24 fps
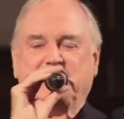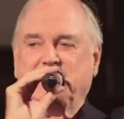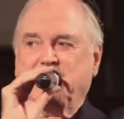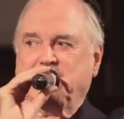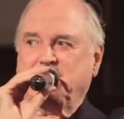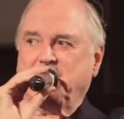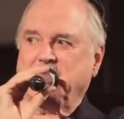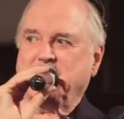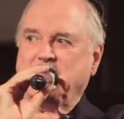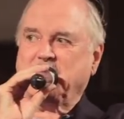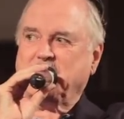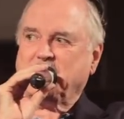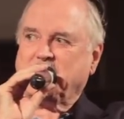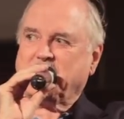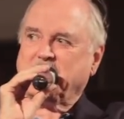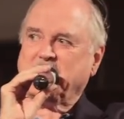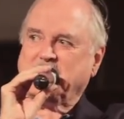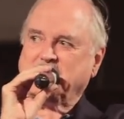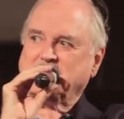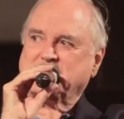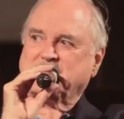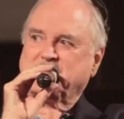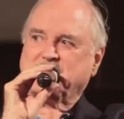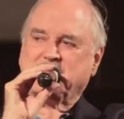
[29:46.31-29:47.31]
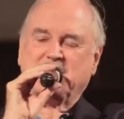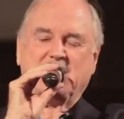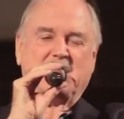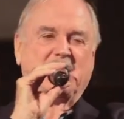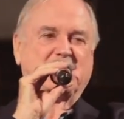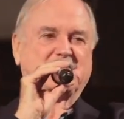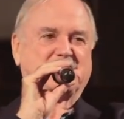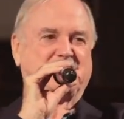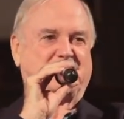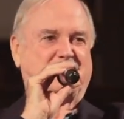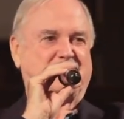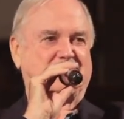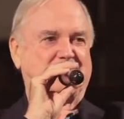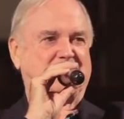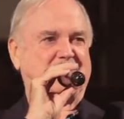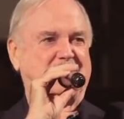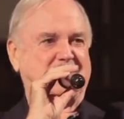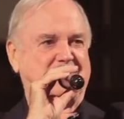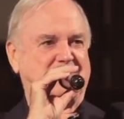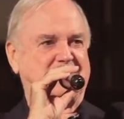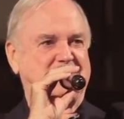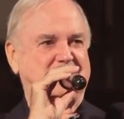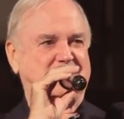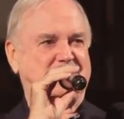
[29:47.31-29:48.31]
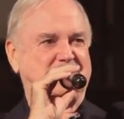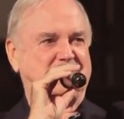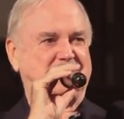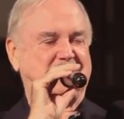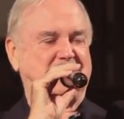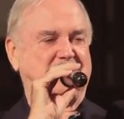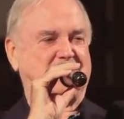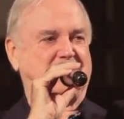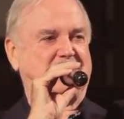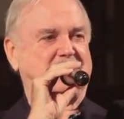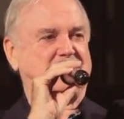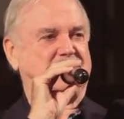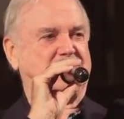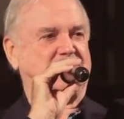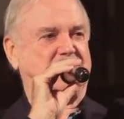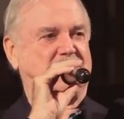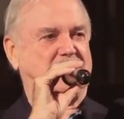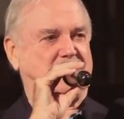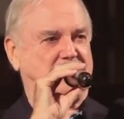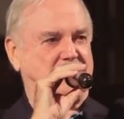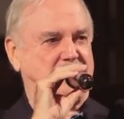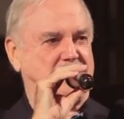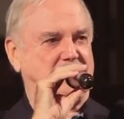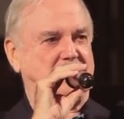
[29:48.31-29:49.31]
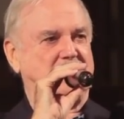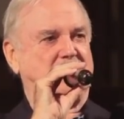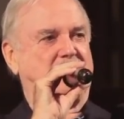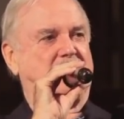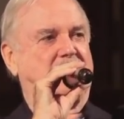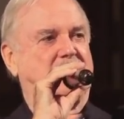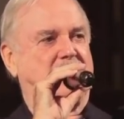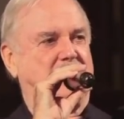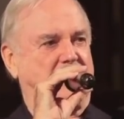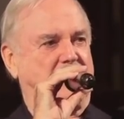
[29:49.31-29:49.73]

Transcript: with the window closed for the next 40 years, you see, because she couldn't